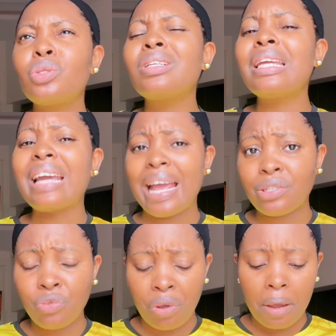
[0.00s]
lick ice
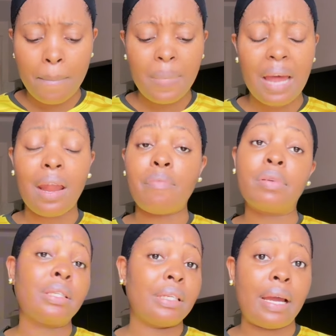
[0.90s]
cream, and I've
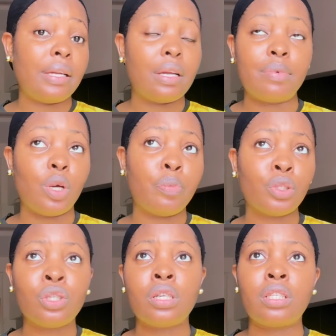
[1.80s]
been denying them the
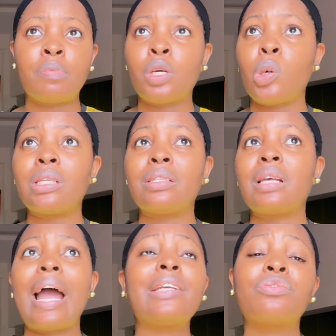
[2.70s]
opportunity because
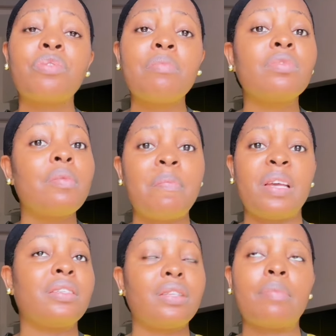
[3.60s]
ice cream
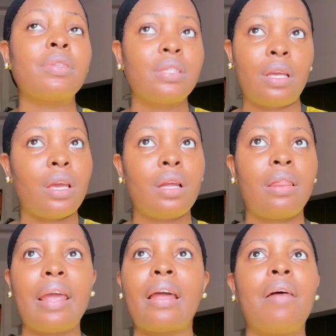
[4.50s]
makes them sick.
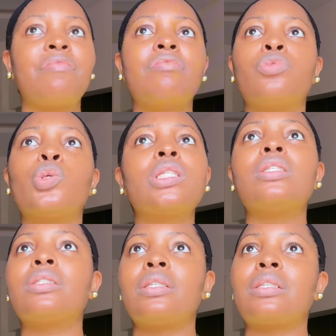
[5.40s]
Like, I've noticed this